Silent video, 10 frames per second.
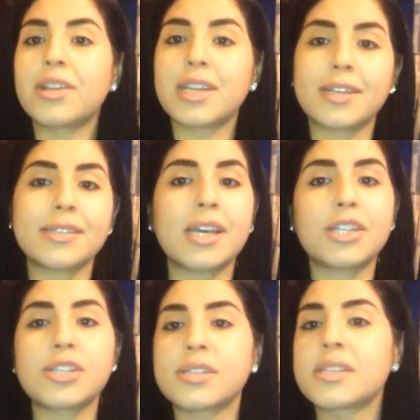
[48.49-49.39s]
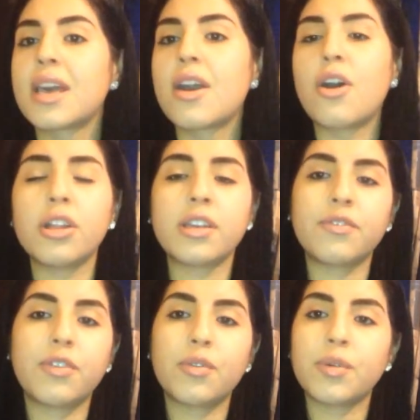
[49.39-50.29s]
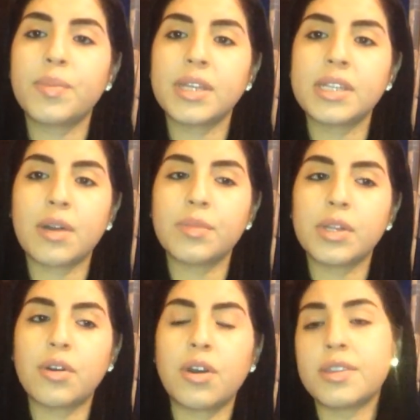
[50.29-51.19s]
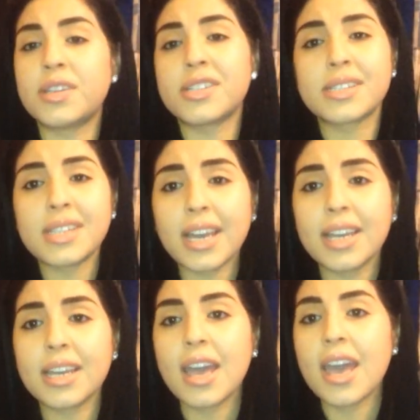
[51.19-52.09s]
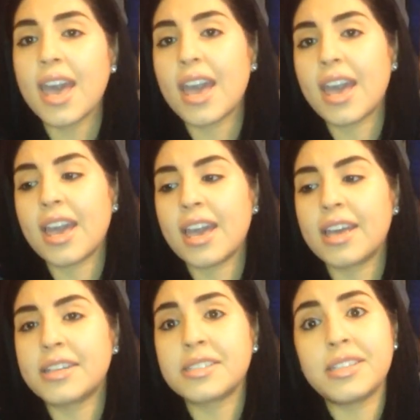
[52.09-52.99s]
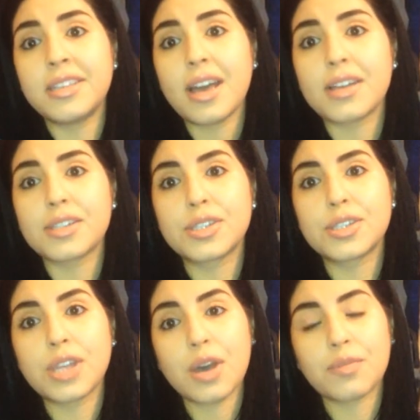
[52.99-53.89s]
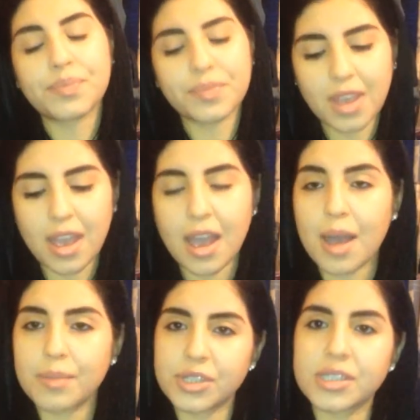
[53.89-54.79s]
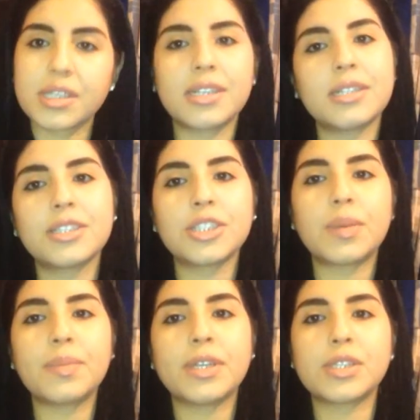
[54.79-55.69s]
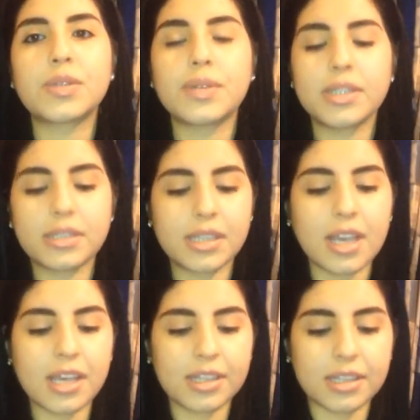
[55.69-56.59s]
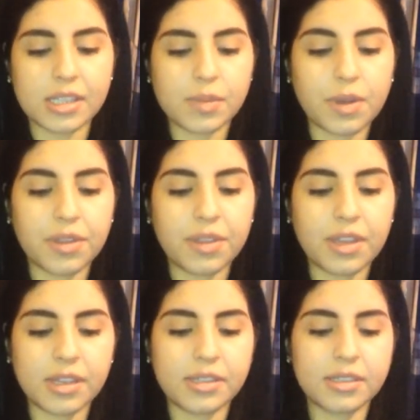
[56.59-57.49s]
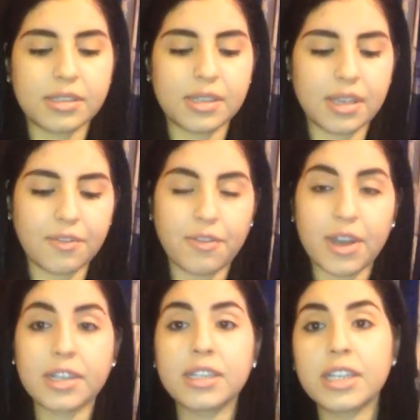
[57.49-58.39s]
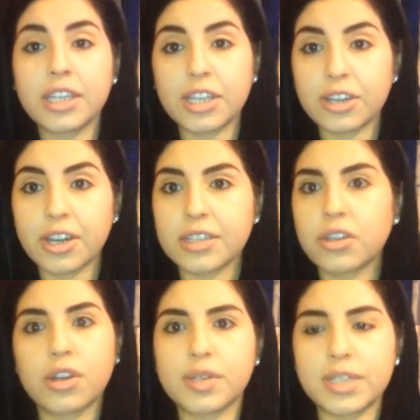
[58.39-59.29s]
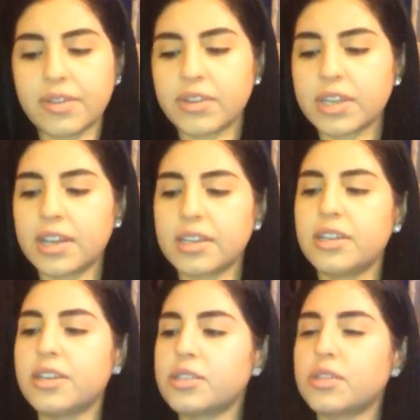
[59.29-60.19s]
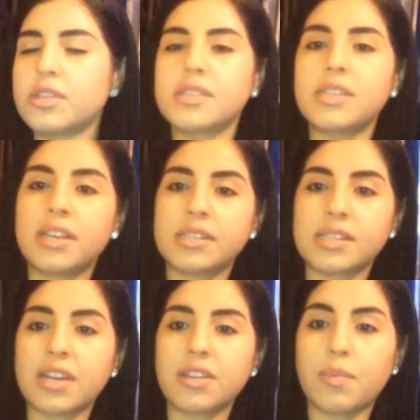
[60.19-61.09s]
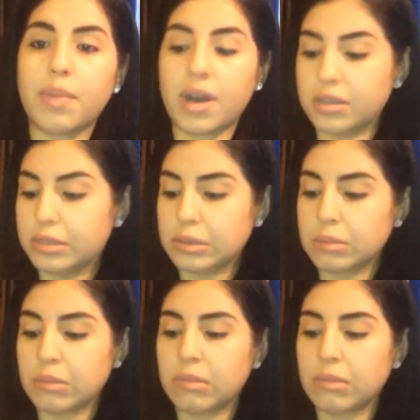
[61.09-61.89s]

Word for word: Like I said, just all the info will be down below on their site. And yeah, so I'm just gonna jump into it. This month is finally here. I thought it would never get here. So this is the inside of the box.